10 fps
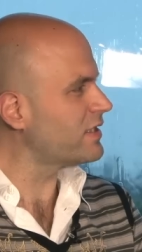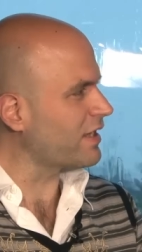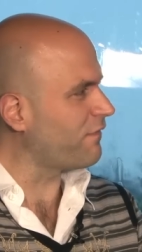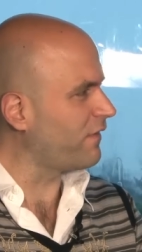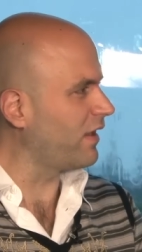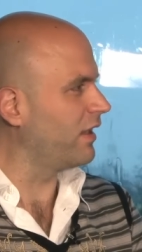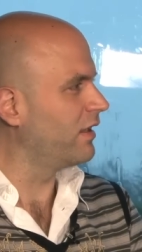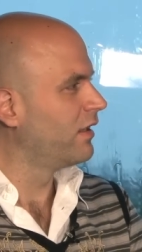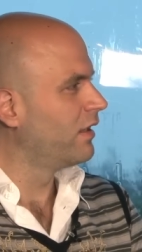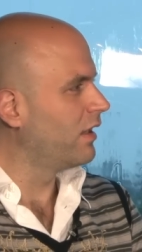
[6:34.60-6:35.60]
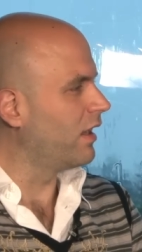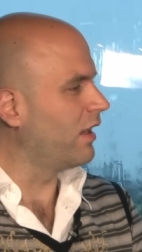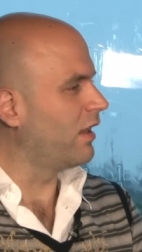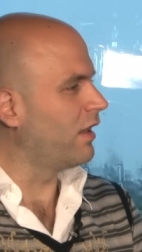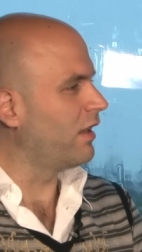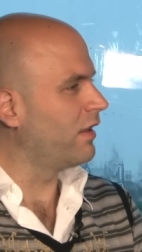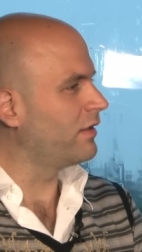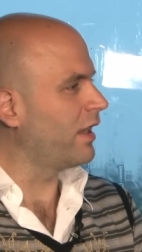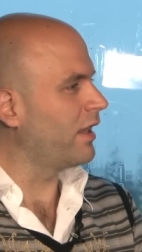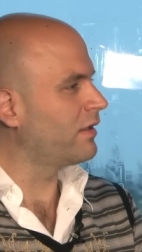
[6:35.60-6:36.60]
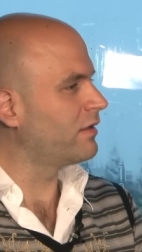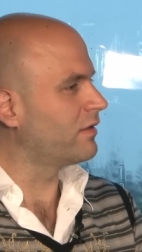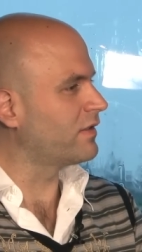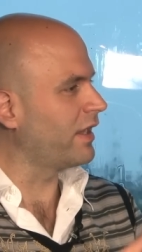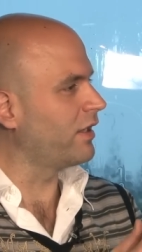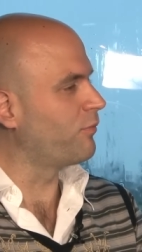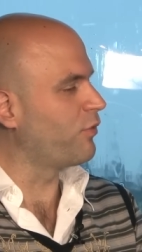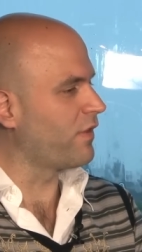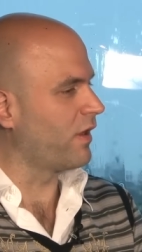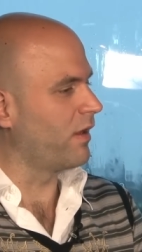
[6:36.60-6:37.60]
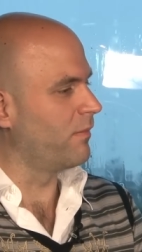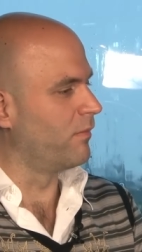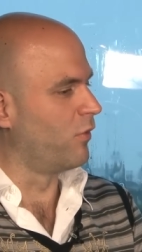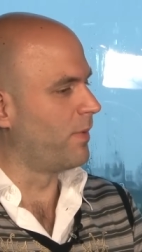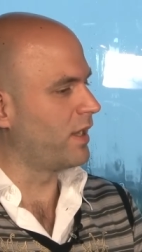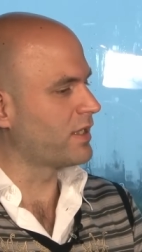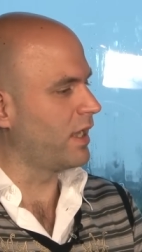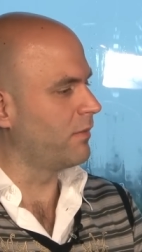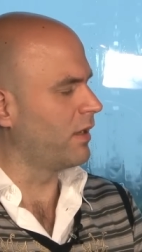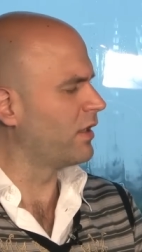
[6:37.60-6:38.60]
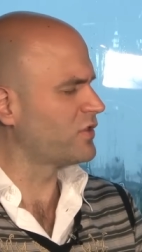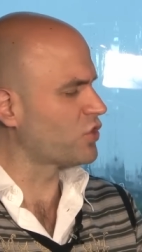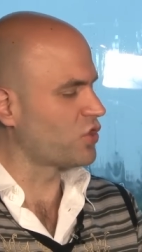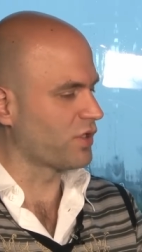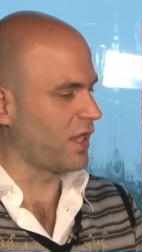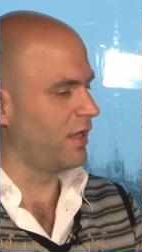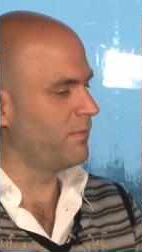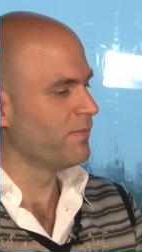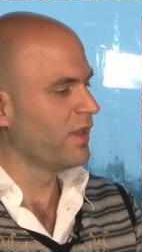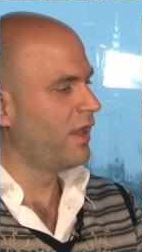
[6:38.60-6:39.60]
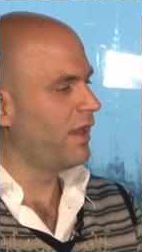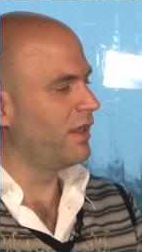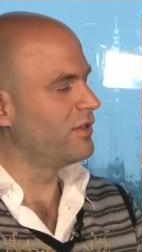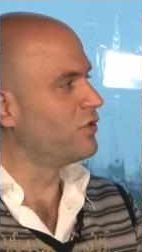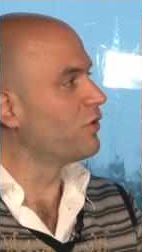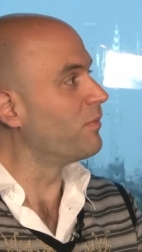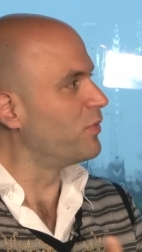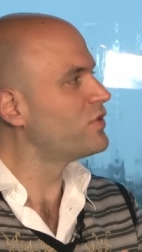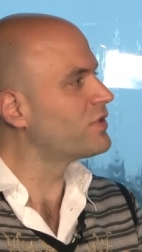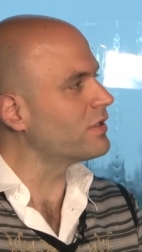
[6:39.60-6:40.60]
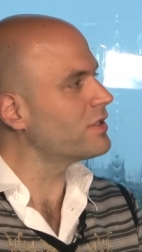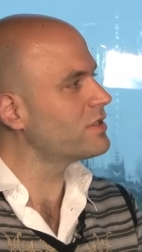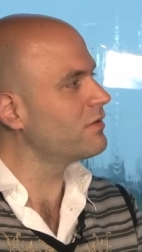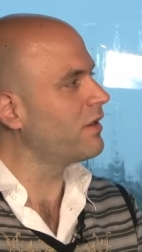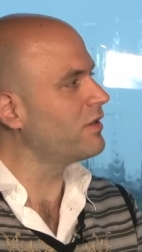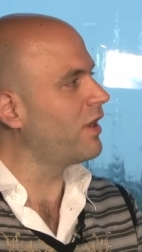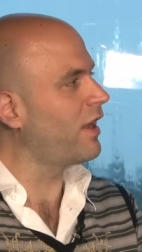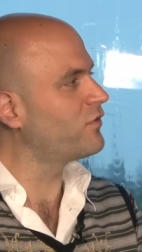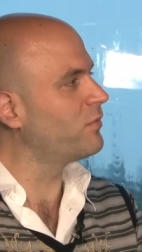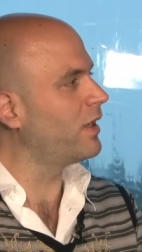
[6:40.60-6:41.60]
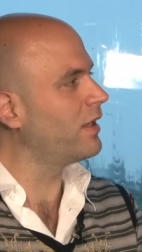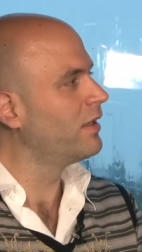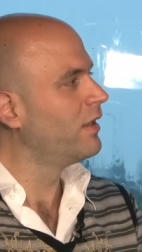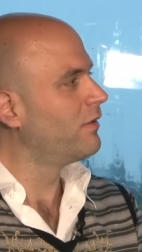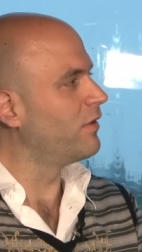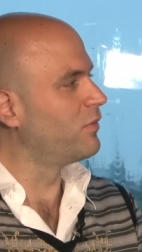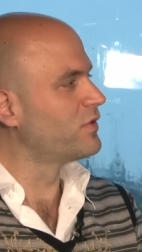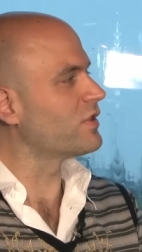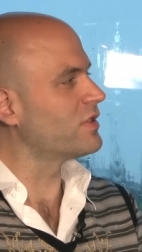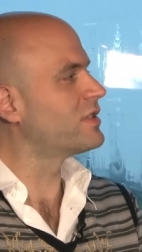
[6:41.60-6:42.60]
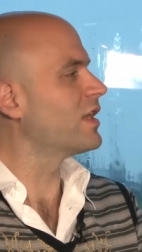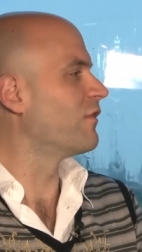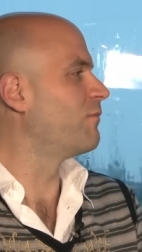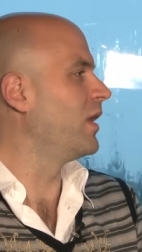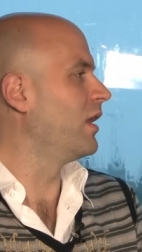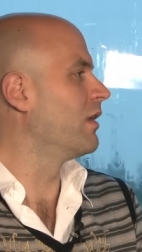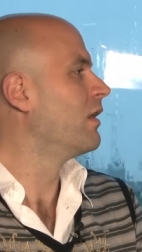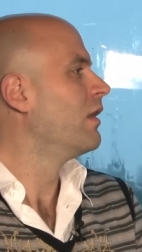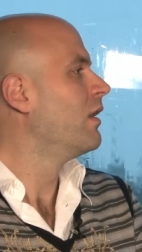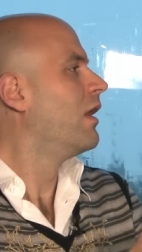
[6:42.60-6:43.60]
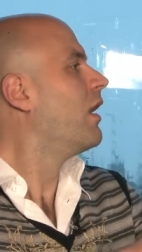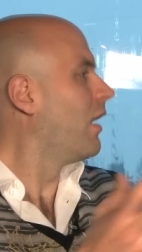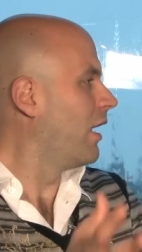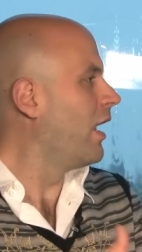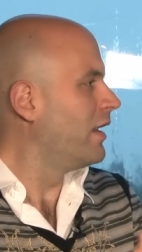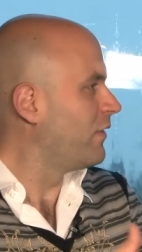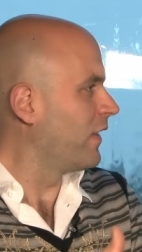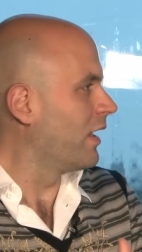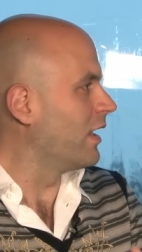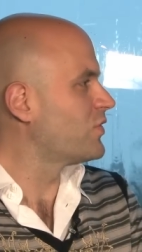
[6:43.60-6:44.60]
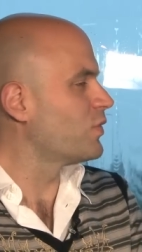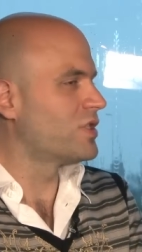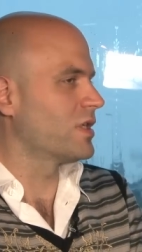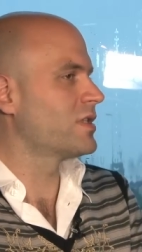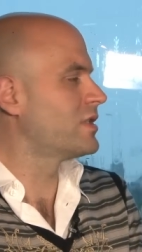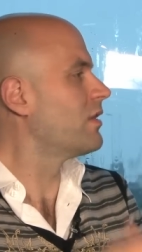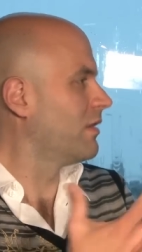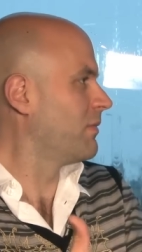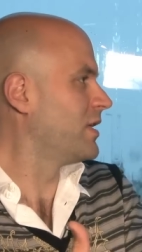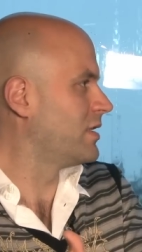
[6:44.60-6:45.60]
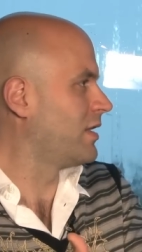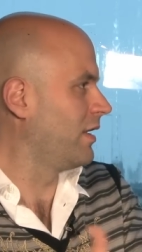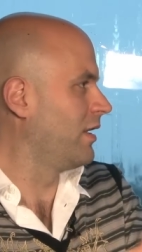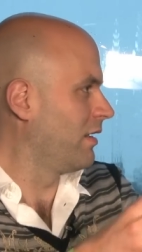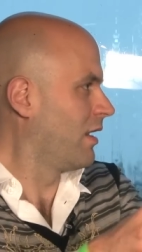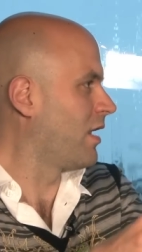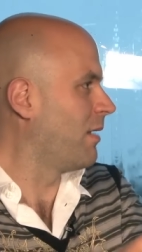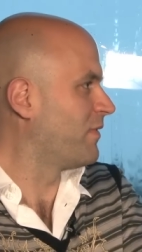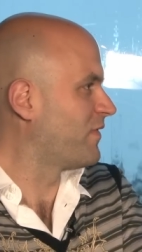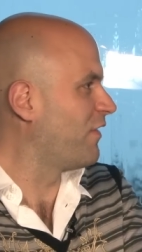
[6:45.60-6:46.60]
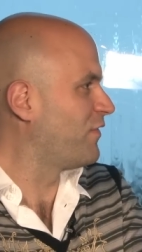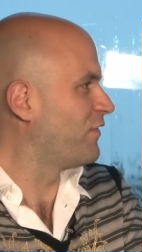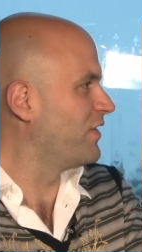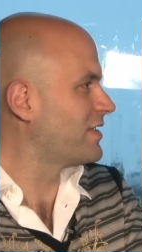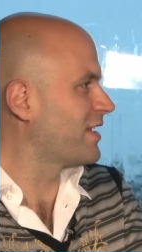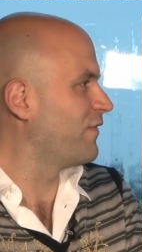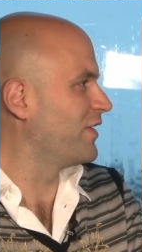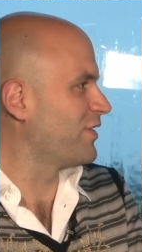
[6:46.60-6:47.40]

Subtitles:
Nescafe that tied up with a mobile game, a social game, and you know the boosters you have to buy. Yeah. The boosters, instead of being anything else, were just basically a cup of coffee of Nescafe.